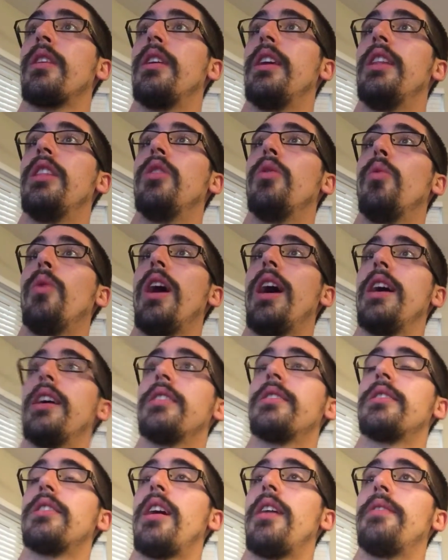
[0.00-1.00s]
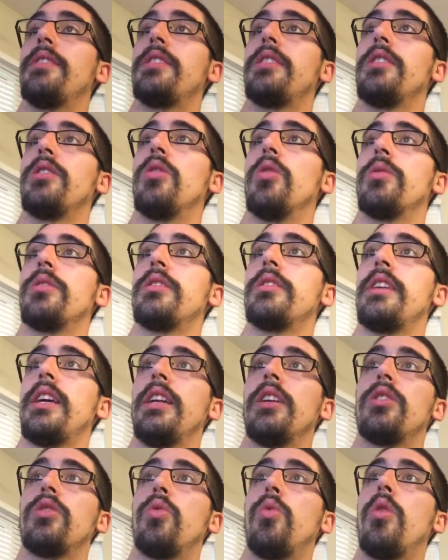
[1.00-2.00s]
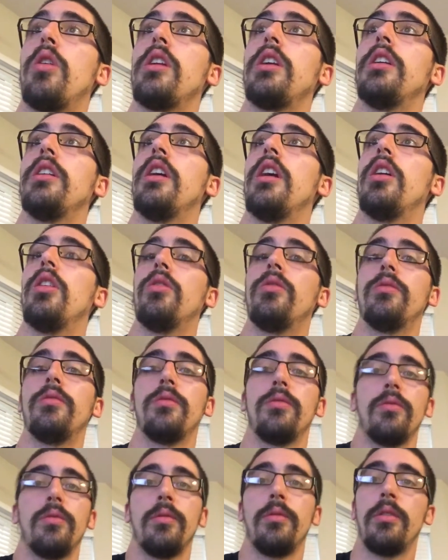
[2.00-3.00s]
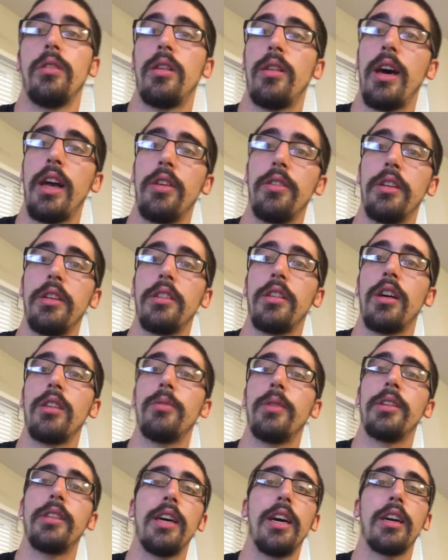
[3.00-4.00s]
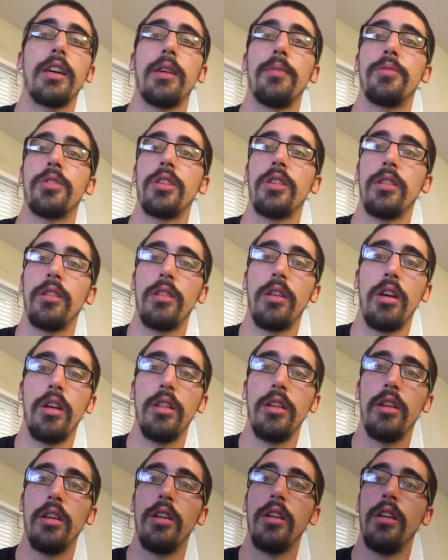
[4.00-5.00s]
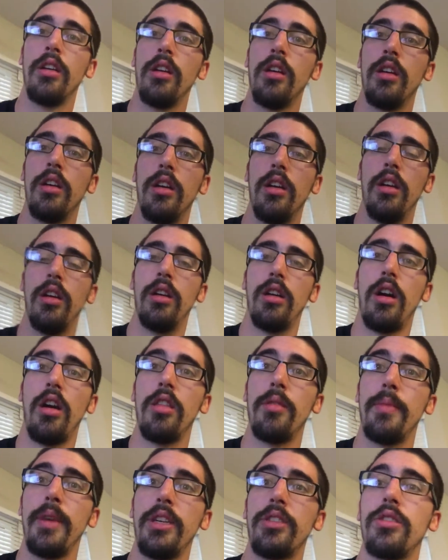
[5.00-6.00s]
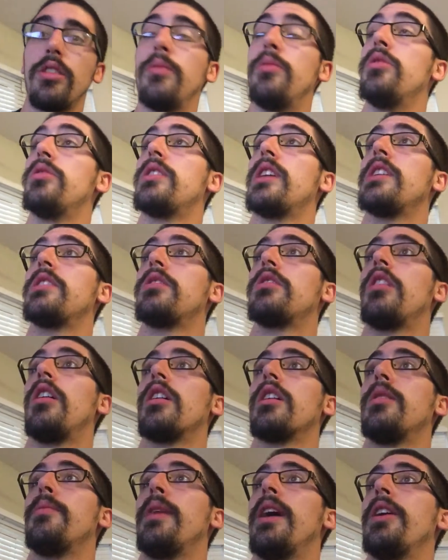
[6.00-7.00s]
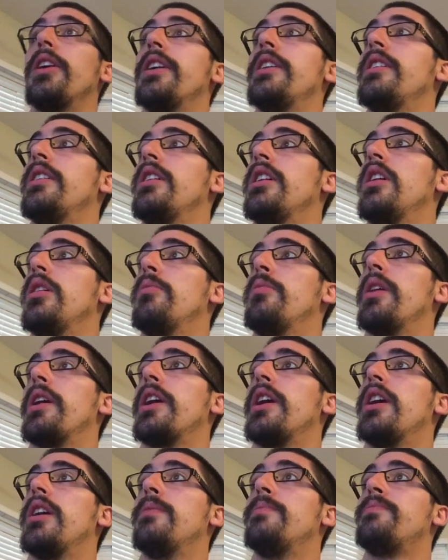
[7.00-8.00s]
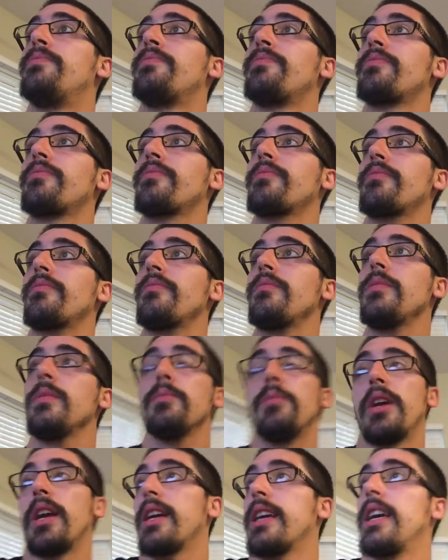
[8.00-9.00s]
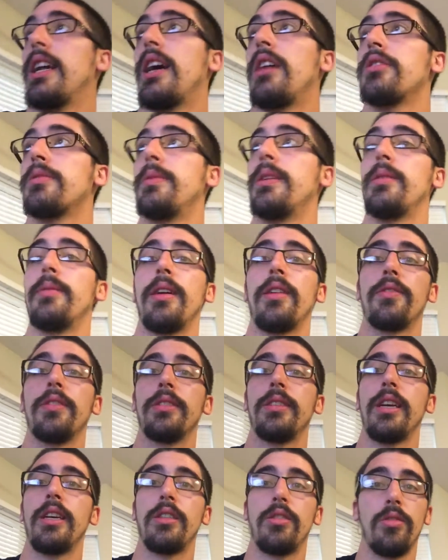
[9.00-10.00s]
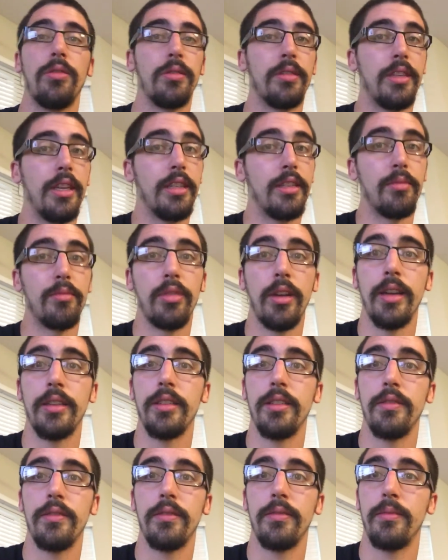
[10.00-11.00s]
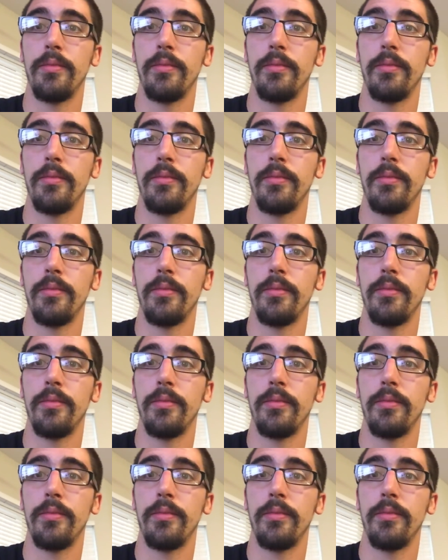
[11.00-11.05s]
In the West, obviously Golden State at 20-0. I don't need to talk about that. 'Cause I'm sure all the mainstream news sites are talking about it. But again, I'll speak about it for a second. Golden State's impressive.